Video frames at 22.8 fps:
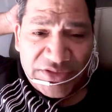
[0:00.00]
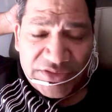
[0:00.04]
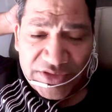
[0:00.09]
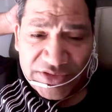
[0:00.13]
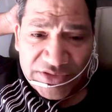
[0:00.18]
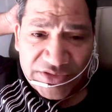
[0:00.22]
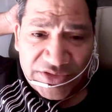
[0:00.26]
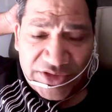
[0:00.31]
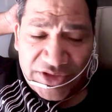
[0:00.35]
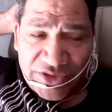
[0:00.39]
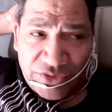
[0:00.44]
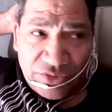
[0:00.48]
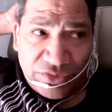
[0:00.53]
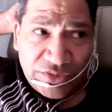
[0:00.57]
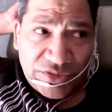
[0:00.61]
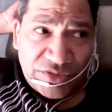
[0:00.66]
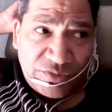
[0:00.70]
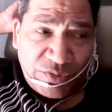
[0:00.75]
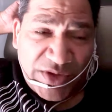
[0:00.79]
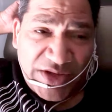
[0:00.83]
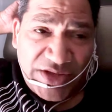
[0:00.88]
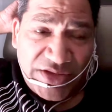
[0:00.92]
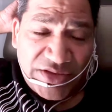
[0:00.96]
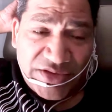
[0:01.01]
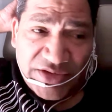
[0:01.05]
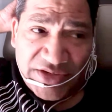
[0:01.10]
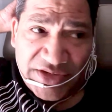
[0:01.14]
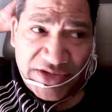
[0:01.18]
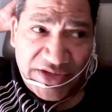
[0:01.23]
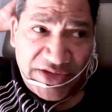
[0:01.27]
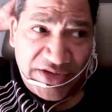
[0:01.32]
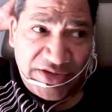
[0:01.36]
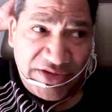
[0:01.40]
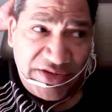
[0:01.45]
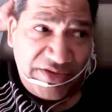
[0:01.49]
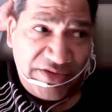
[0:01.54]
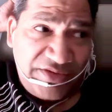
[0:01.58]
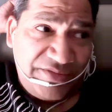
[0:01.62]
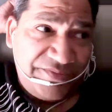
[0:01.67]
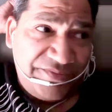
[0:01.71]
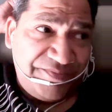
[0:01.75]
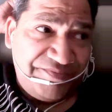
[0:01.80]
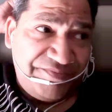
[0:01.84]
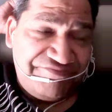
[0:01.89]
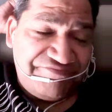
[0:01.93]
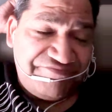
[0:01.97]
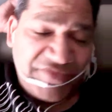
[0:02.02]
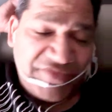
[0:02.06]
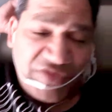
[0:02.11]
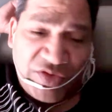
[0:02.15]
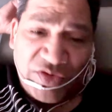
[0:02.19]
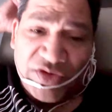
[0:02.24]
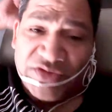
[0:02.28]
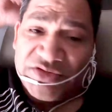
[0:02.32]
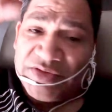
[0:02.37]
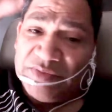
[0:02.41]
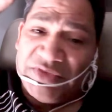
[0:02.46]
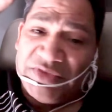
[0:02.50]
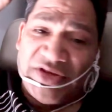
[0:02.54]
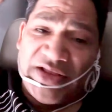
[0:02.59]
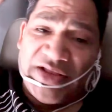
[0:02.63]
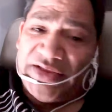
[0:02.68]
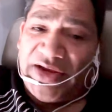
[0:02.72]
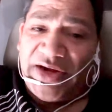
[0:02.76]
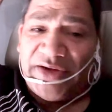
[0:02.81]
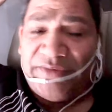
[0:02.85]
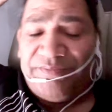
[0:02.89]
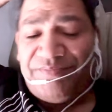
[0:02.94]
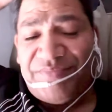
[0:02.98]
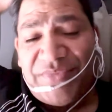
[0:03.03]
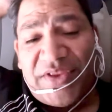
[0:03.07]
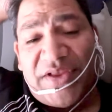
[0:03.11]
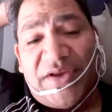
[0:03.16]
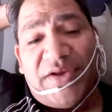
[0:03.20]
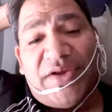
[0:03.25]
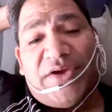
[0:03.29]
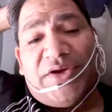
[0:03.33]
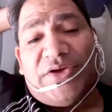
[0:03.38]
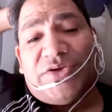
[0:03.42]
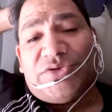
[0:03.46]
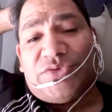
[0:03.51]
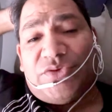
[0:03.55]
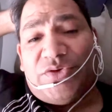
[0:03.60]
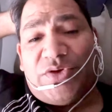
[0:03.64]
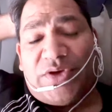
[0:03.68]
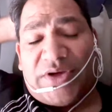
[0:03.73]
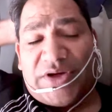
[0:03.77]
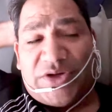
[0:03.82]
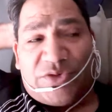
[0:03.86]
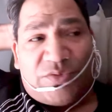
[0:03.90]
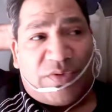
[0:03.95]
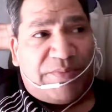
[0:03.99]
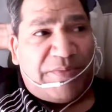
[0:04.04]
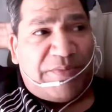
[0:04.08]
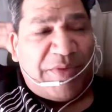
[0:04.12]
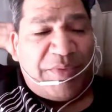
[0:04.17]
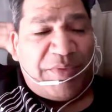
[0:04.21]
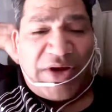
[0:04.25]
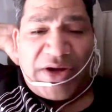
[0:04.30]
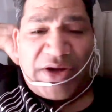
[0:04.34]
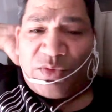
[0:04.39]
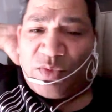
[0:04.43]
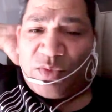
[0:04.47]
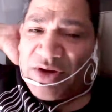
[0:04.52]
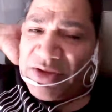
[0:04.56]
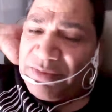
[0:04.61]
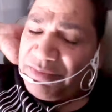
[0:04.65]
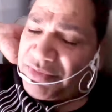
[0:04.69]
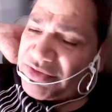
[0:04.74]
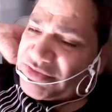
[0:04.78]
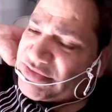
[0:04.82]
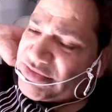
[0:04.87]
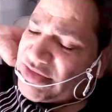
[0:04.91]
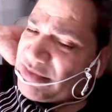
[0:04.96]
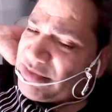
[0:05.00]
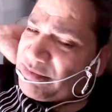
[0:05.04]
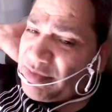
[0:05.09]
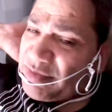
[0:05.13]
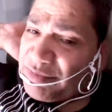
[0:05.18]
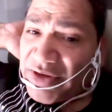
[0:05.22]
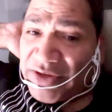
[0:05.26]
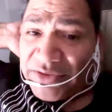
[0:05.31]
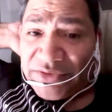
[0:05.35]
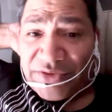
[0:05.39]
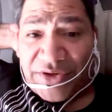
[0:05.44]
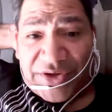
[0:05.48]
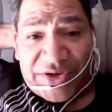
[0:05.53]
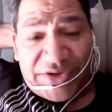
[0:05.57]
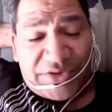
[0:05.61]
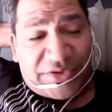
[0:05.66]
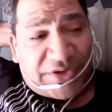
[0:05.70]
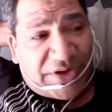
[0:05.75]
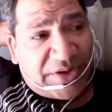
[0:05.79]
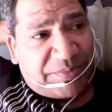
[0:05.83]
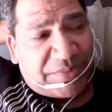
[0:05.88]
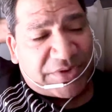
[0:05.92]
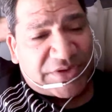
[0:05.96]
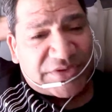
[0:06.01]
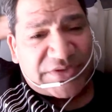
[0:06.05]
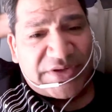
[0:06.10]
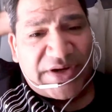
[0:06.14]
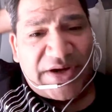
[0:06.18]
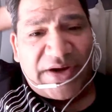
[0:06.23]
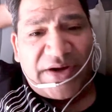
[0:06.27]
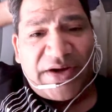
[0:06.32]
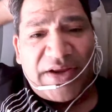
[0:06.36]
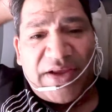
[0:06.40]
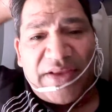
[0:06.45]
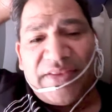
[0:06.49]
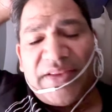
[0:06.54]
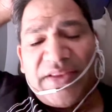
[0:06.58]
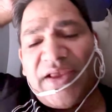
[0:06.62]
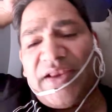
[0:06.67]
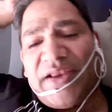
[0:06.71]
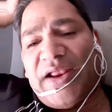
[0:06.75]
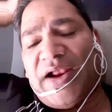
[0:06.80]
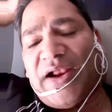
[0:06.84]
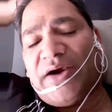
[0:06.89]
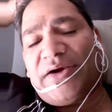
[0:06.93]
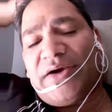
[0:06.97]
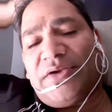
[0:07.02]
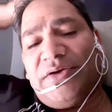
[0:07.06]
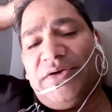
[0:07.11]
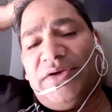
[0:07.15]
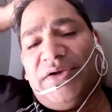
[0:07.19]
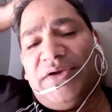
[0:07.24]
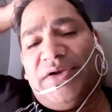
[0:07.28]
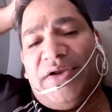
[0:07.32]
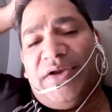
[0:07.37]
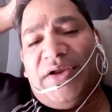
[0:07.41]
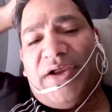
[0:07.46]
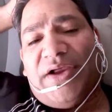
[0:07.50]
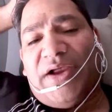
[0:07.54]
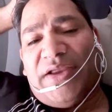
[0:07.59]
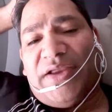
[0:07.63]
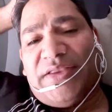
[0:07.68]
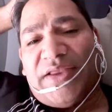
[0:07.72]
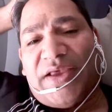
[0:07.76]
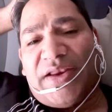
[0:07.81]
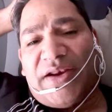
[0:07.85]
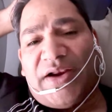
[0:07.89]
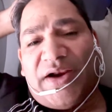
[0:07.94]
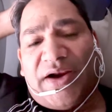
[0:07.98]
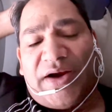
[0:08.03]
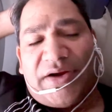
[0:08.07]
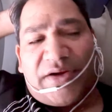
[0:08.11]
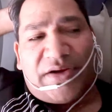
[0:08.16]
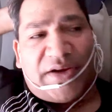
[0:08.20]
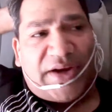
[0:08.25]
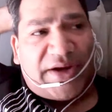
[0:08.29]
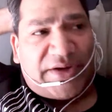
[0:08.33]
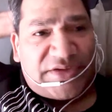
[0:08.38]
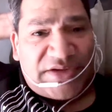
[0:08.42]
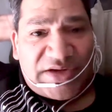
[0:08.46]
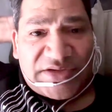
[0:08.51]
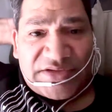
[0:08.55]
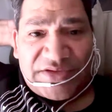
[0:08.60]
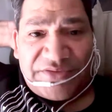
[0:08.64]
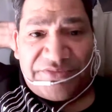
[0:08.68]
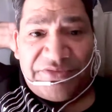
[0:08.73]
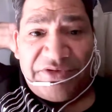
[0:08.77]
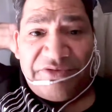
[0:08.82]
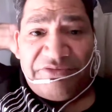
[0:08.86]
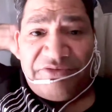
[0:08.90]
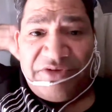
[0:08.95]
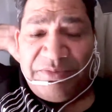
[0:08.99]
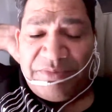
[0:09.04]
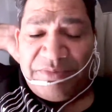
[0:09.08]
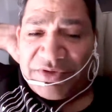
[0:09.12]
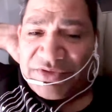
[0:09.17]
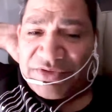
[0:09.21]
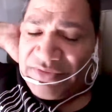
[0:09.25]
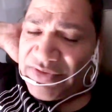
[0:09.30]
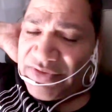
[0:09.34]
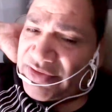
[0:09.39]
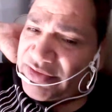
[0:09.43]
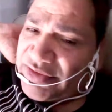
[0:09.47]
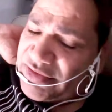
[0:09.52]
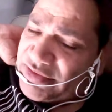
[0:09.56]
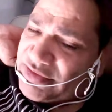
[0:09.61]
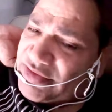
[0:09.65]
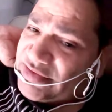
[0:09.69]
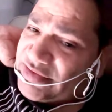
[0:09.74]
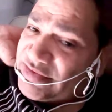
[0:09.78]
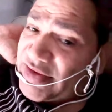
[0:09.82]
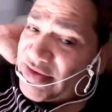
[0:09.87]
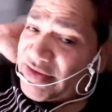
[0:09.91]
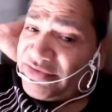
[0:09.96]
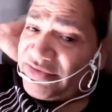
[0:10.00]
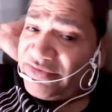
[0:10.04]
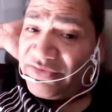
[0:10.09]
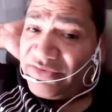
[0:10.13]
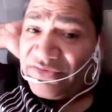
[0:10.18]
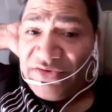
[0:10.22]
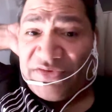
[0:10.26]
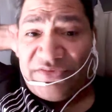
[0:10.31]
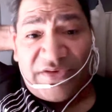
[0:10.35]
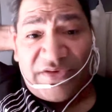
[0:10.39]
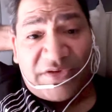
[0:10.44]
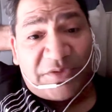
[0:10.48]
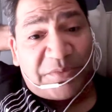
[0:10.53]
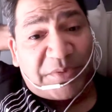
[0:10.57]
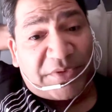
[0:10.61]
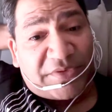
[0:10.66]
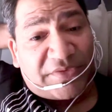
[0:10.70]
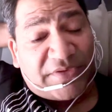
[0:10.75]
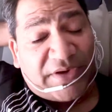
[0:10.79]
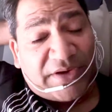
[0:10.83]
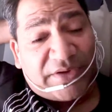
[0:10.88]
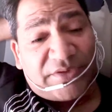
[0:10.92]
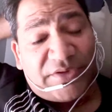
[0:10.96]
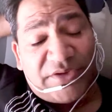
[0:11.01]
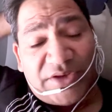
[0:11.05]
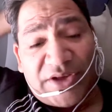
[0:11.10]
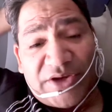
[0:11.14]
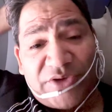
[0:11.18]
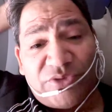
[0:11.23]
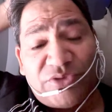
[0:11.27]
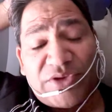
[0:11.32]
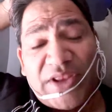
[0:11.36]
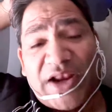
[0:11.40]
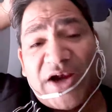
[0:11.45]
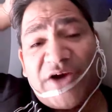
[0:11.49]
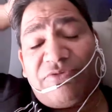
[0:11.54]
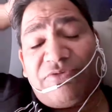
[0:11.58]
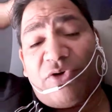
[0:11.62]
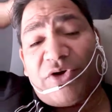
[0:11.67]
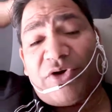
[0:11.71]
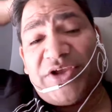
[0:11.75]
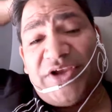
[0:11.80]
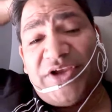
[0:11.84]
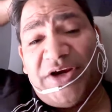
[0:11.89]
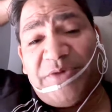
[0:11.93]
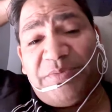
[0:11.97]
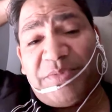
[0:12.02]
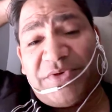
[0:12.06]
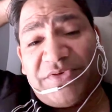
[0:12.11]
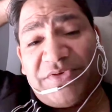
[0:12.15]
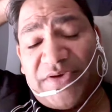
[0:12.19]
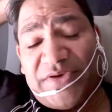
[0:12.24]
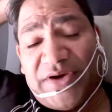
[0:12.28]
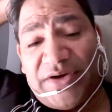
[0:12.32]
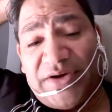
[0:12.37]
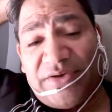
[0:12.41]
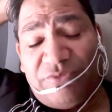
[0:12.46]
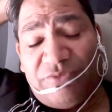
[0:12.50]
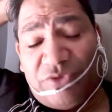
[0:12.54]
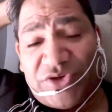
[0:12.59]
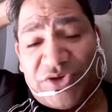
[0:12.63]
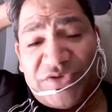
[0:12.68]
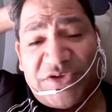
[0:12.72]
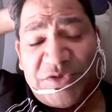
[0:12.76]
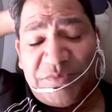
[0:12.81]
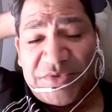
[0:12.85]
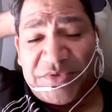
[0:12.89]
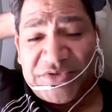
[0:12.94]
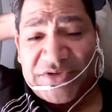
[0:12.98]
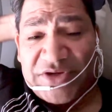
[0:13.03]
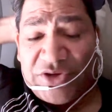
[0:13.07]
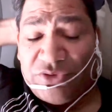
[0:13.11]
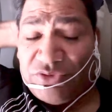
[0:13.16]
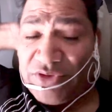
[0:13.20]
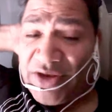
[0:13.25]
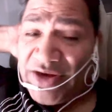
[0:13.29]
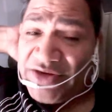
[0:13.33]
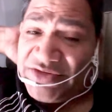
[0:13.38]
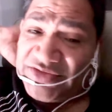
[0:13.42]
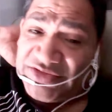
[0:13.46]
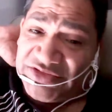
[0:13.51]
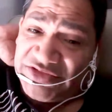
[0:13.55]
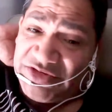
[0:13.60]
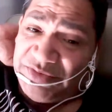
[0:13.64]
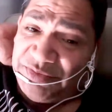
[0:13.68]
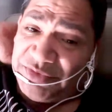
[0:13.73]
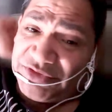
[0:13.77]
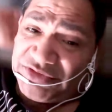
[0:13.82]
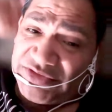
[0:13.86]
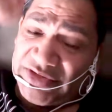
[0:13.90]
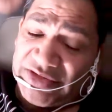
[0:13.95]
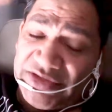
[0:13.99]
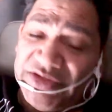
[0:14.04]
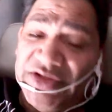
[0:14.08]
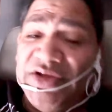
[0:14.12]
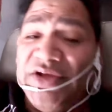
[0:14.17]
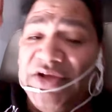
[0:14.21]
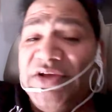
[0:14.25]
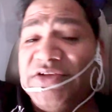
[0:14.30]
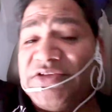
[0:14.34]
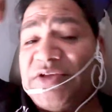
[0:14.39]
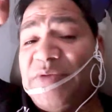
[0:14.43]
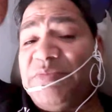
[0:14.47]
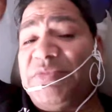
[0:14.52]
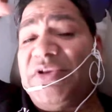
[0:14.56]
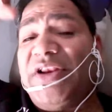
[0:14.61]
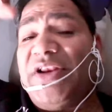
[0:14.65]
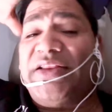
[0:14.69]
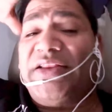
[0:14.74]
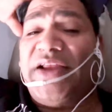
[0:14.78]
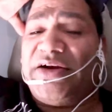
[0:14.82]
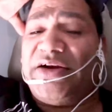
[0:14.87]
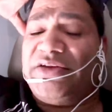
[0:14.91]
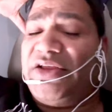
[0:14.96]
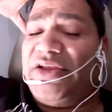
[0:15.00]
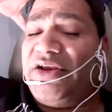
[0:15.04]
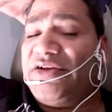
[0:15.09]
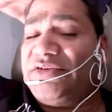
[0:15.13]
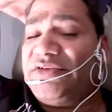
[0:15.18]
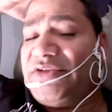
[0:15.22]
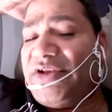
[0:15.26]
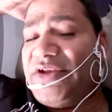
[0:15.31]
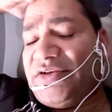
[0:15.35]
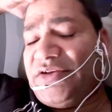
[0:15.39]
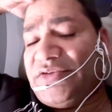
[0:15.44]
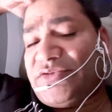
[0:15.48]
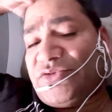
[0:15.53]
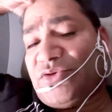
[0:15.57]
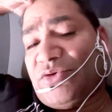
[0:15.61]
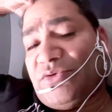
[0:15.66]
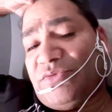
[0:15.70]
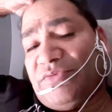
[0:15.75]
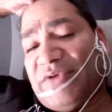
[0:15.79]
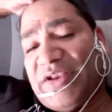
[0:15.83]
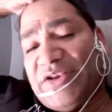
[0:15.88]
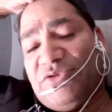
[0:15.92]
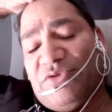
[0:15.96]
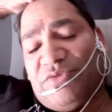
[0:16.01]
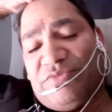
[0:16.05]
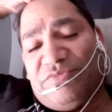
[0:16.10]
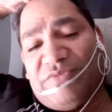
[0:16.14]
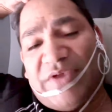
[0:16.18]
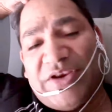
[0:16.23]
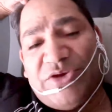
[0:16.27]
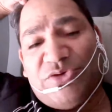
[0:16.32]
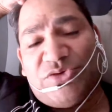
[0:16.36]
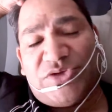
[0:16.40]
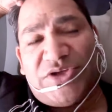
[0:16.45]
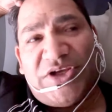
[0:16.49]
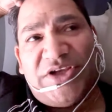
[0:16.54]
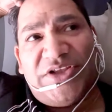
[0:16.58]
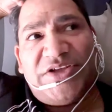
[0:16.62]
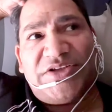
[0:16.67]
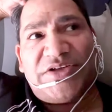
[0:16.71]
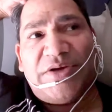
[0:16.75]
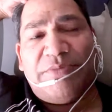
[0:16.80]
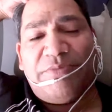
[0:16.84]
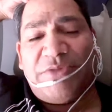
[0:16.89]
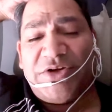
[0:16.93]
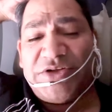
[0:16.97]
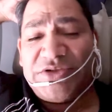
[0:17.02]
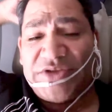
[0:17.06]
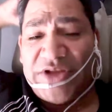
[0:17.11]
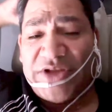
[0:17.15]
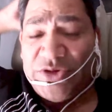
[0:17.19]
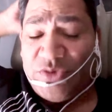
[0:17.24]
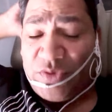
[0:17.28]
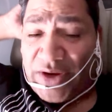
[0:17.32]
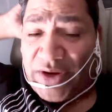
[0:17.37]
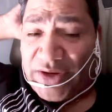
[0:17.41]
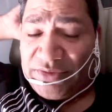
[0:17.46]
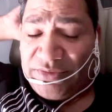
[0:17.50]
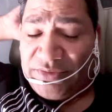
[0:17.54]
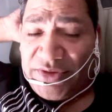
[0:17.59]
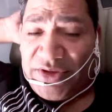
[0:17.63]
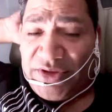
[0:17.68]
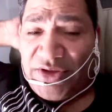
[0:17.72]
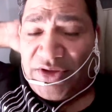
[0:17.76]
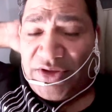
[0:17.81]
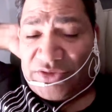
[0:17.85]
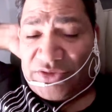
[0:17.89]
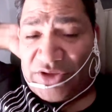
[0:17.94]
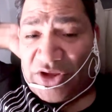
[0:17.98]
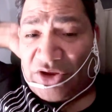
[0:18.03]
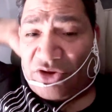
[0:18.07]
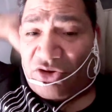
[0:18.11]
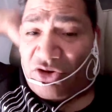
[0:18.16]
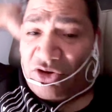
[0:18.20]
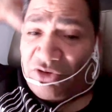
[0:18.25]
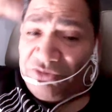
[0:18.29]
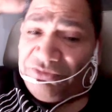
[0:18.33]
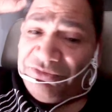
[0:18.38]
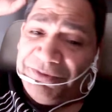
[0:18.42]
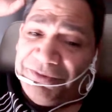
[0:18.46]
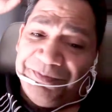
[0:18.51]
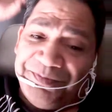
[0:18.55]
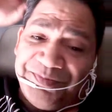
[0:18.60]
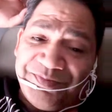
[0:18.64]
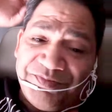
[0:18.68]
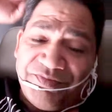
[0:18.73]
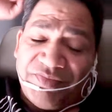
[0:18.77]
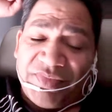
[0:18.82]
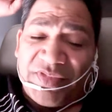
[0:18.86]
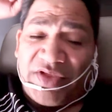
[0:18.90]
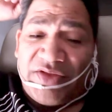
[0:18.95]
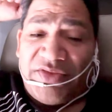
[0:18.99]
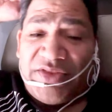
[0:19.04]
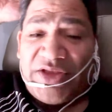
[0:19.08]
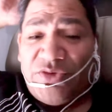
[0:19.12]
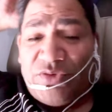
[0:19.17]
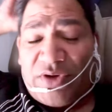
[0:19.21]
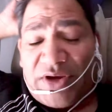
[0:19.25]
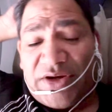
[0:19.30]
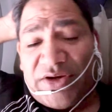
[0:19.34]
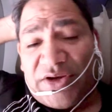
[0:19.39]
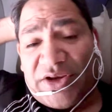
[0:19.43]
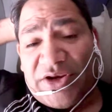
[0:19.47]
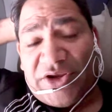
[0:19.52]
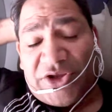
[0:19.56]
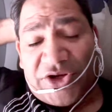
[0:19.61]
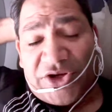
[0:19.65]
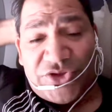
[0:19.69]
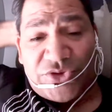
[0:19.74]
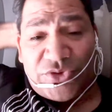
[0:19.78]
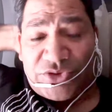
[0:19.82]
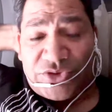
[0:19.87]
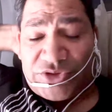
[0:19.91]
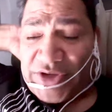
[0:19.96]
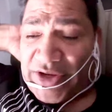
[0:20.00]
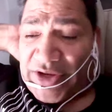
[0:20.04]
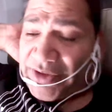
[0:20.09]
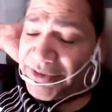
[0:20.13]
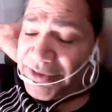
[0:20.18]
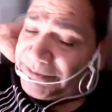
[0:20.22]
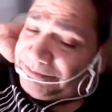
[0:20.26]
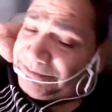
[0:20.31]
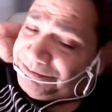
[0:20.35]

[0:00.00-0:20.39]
60, 20, 30, you know, something like that. So you can maybe at 20%, maybe at 33%, and then at like, let's say 50%, and then at 66%, then at 48%, 46%, and then at 60%, something like that. There are, so when you see these numbers, then you can think of, then you can increase your stake,